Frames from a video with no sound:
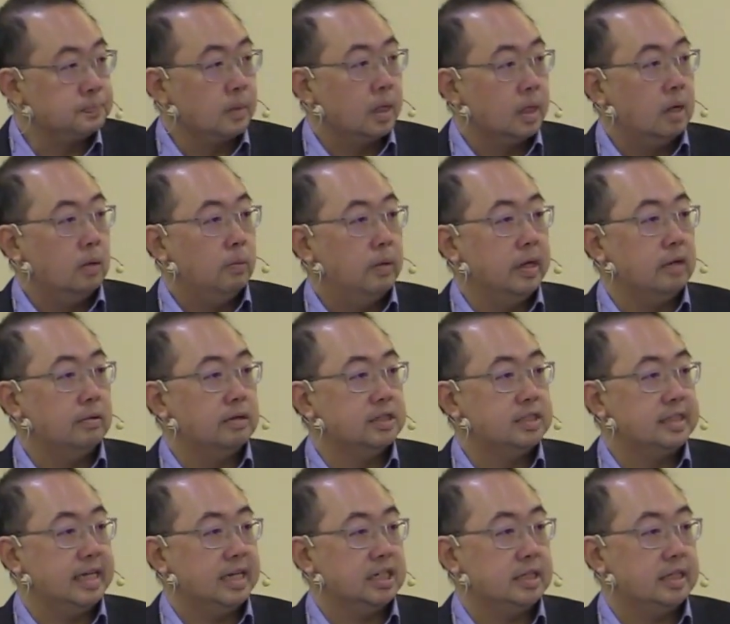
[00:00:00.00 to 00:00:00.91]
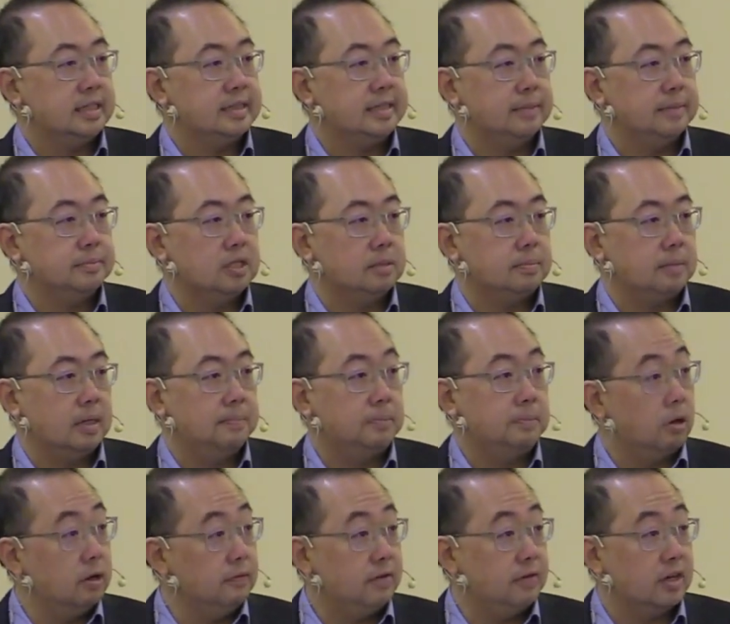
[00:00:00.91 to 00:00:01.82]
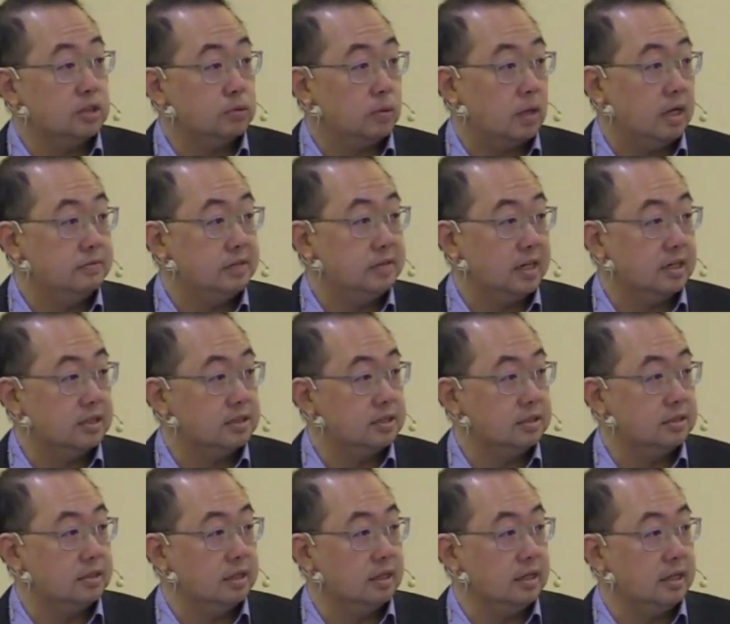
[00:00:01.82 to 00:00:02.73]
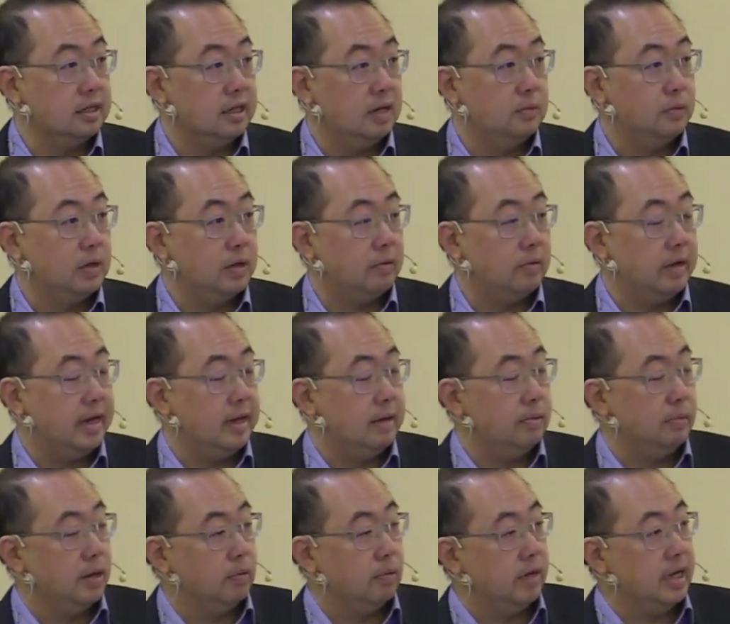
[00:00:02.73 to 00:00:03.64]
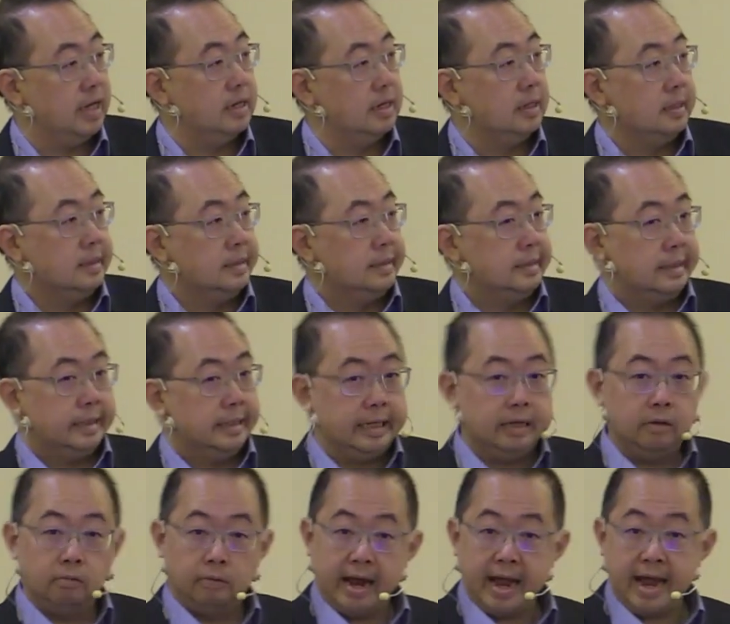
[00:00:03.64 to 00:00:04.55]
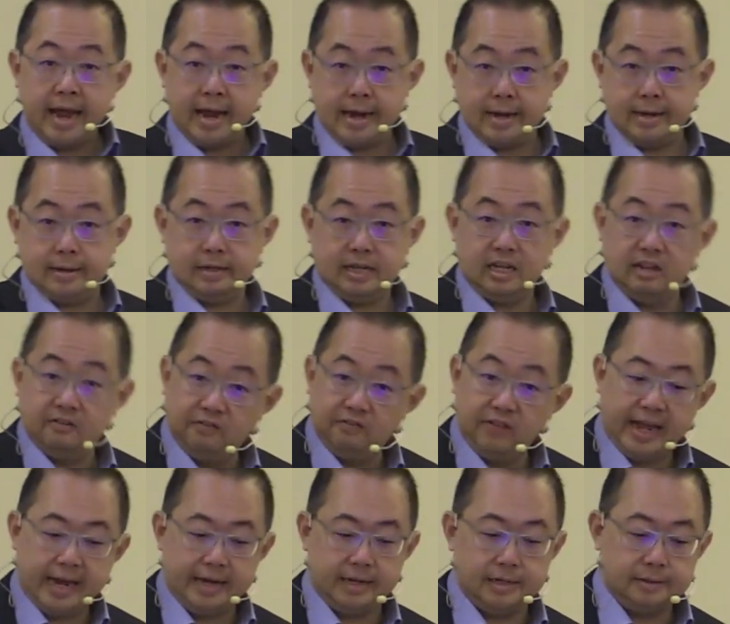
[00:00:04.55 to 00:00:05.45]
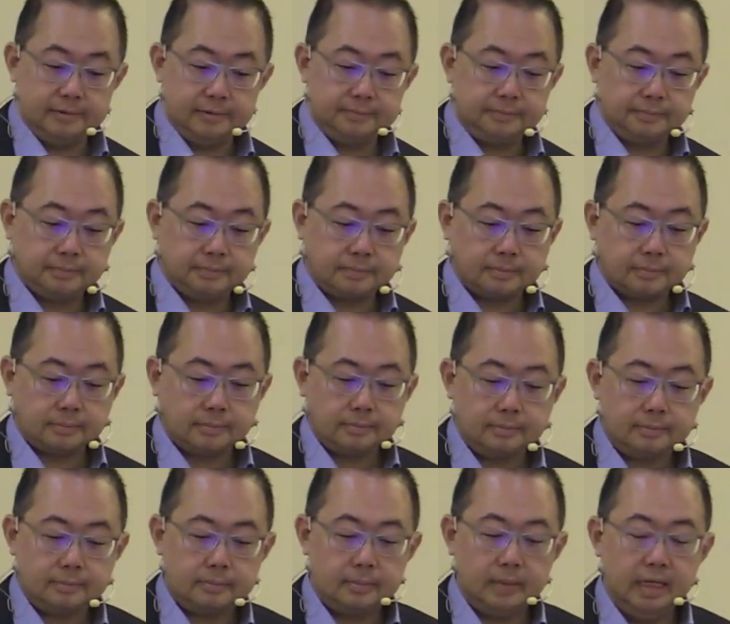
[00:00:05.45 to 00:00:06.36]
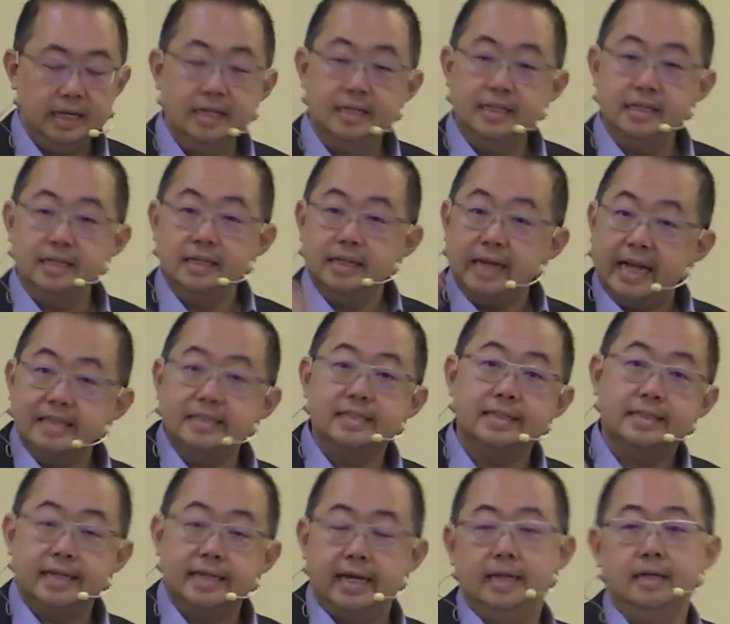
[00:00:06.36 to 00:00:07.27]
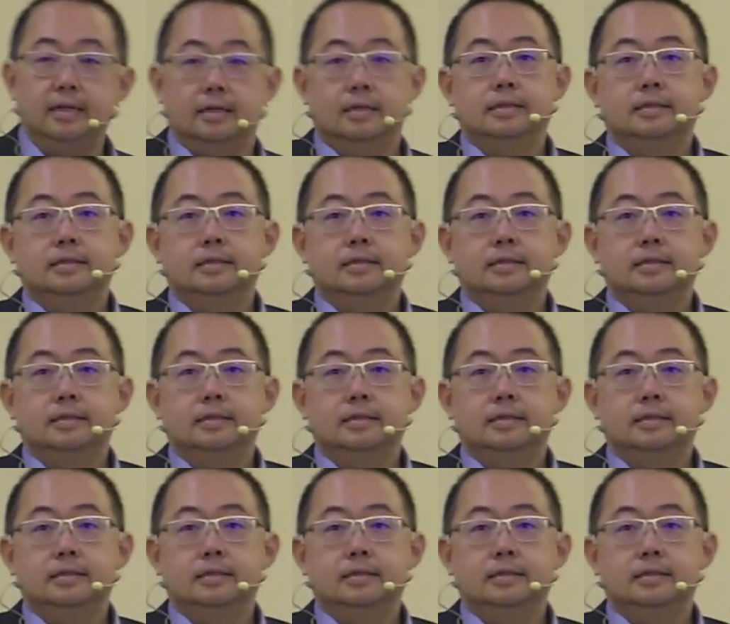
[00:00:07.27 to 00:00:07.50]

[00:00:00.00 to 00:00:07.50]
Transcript: when he was sexually tempted by Potiphar's wife, Genesis 39, we read, he ran, he fled. He didn't entertain it.